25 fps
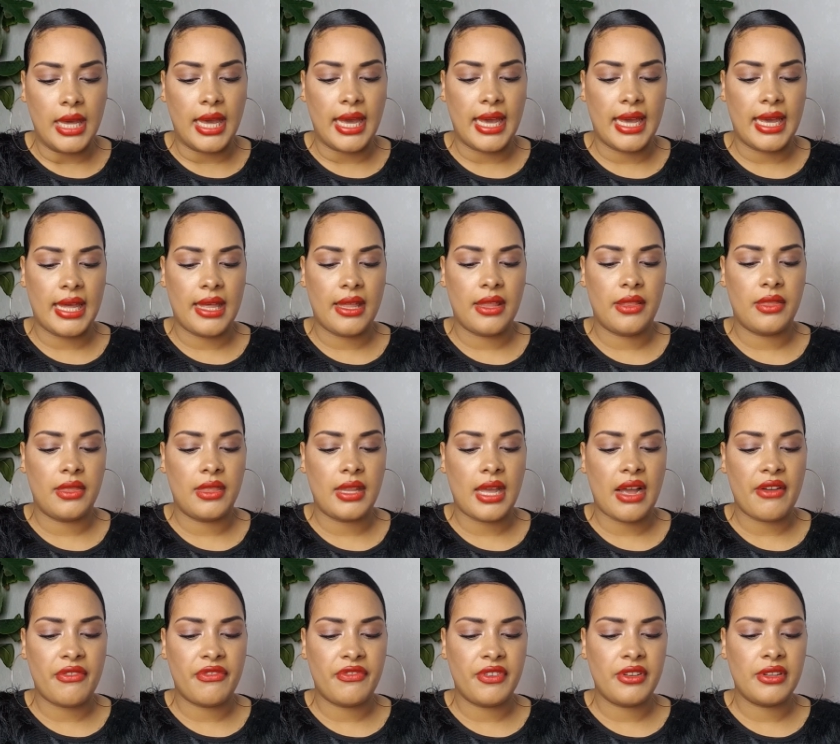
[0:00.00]
and
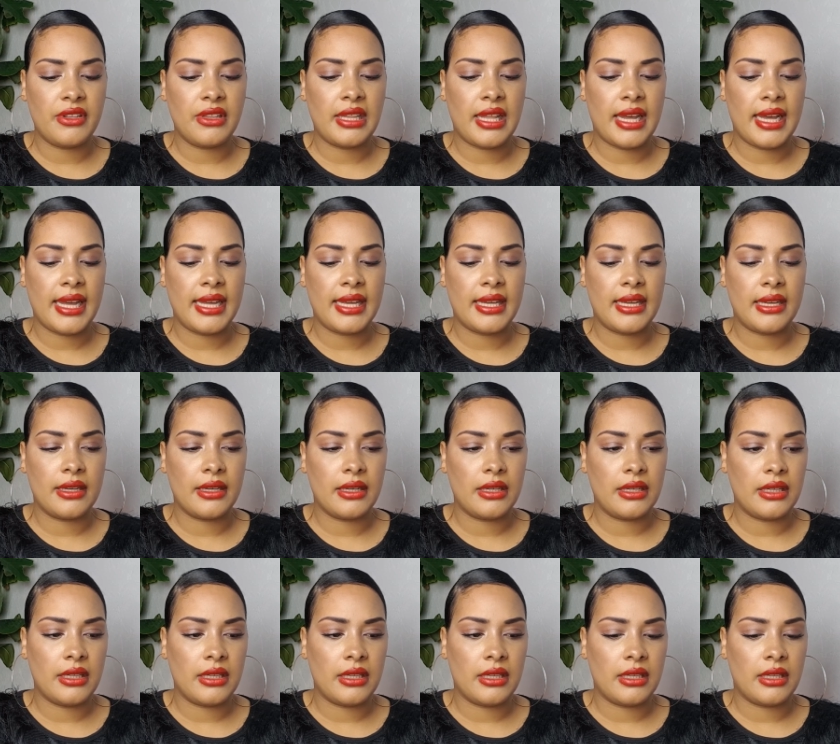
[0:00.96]
I feel like
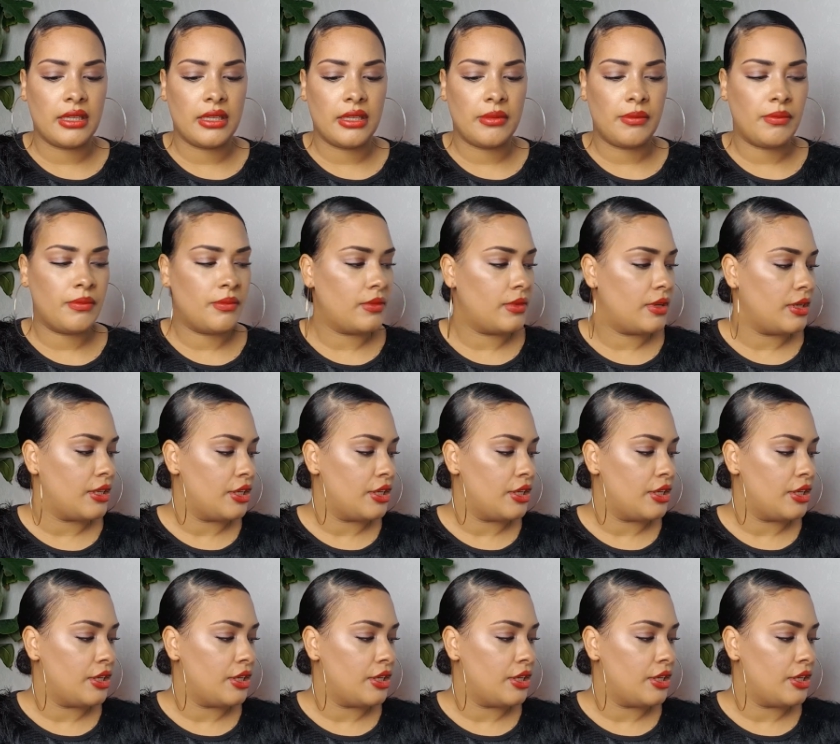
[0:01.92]
um,